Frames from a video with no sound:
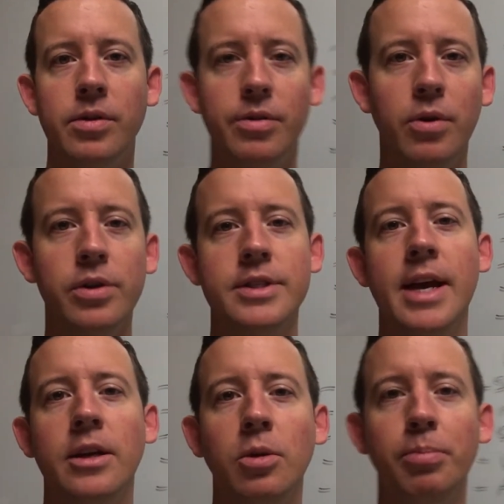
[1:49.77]
You're throwing all this
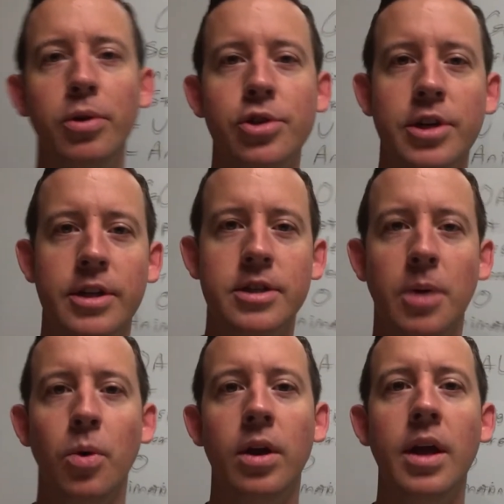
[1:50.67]
technical bullshit at
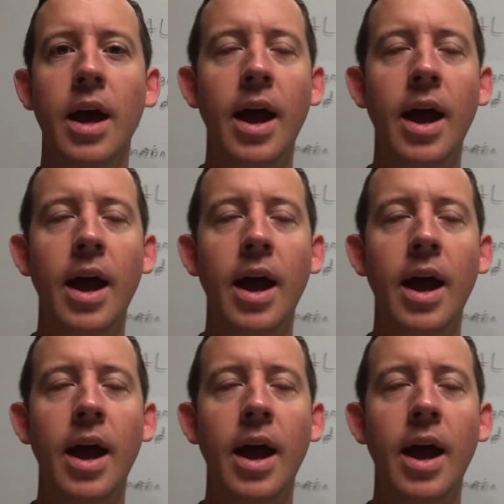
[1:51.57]
someone